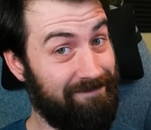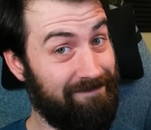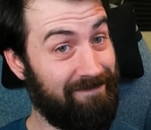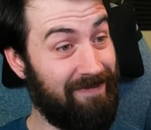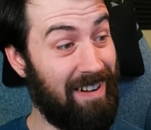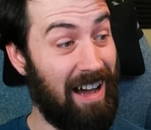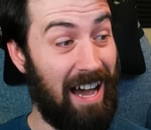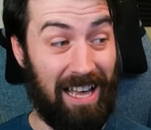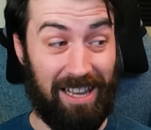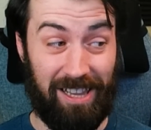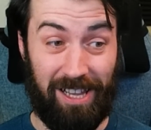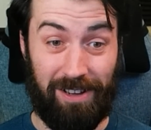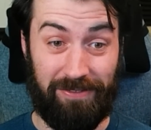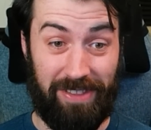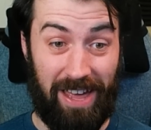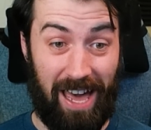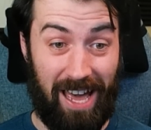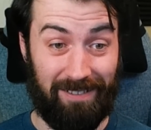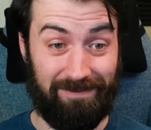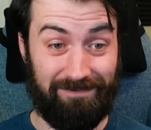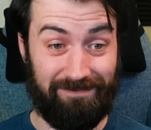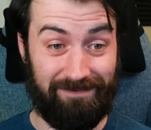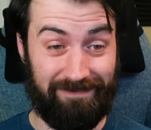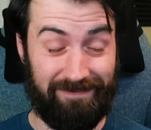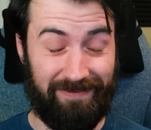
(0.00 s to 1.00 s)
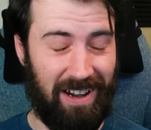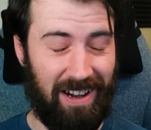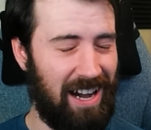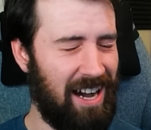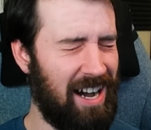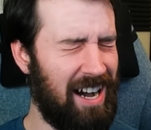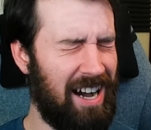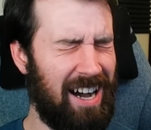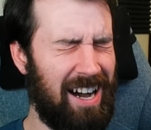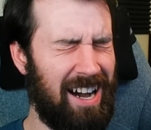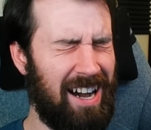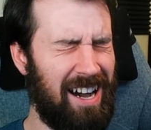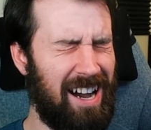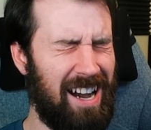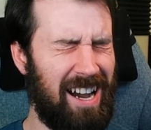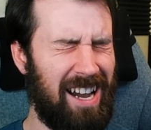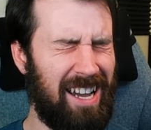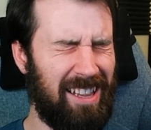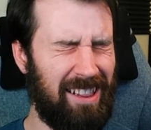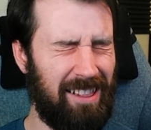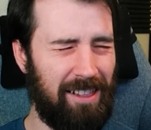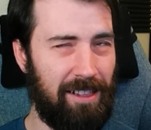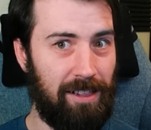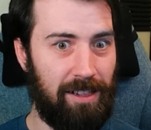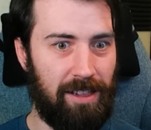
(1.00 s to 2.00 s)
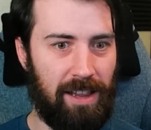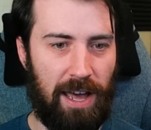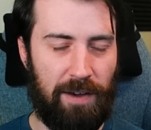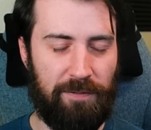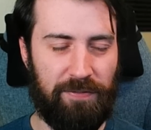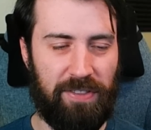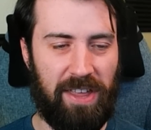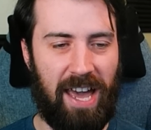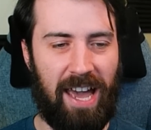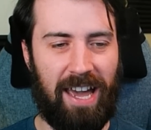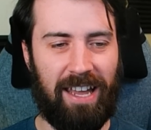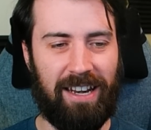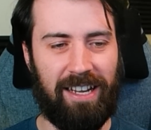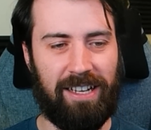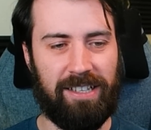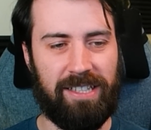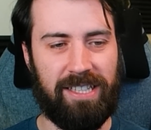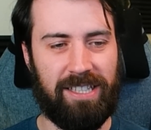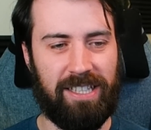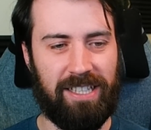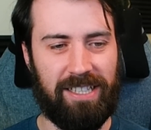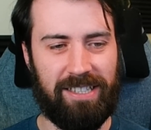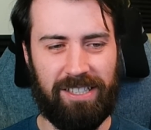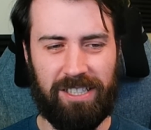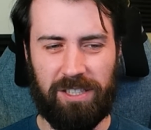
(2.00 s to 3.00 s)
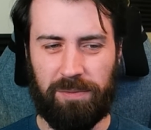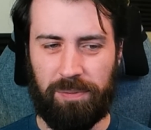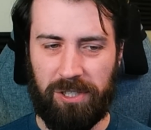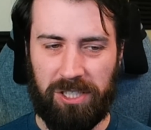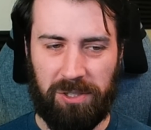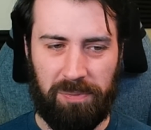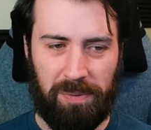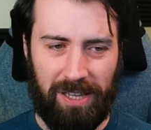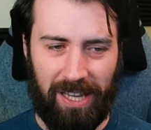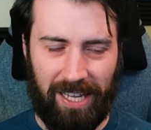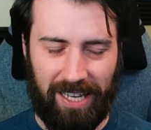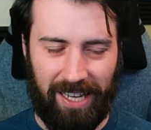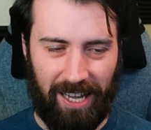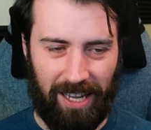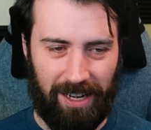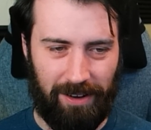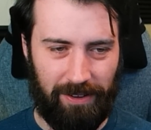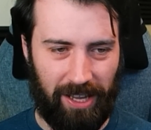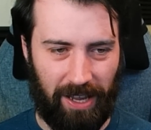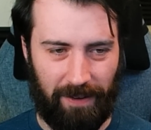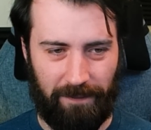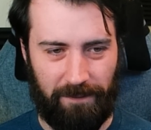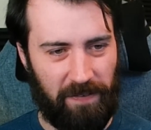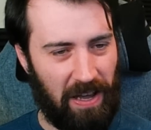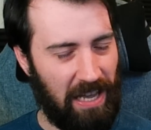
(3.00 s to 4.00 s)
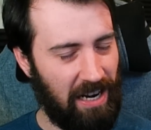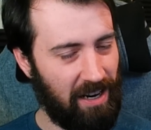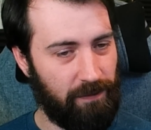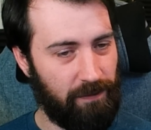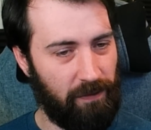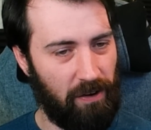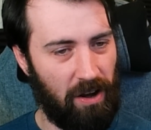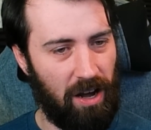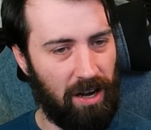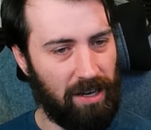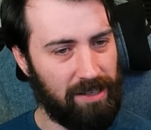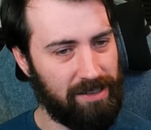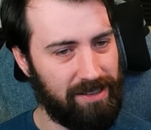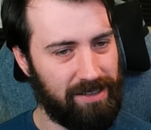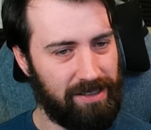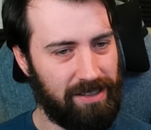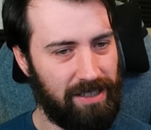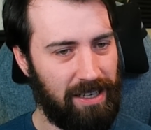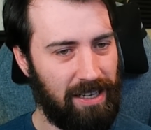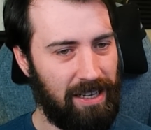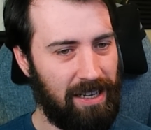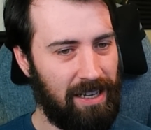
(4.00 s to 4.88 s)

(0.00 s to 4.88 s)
I love that. I love that. Is it supposed to be like kind of like a fennec fox?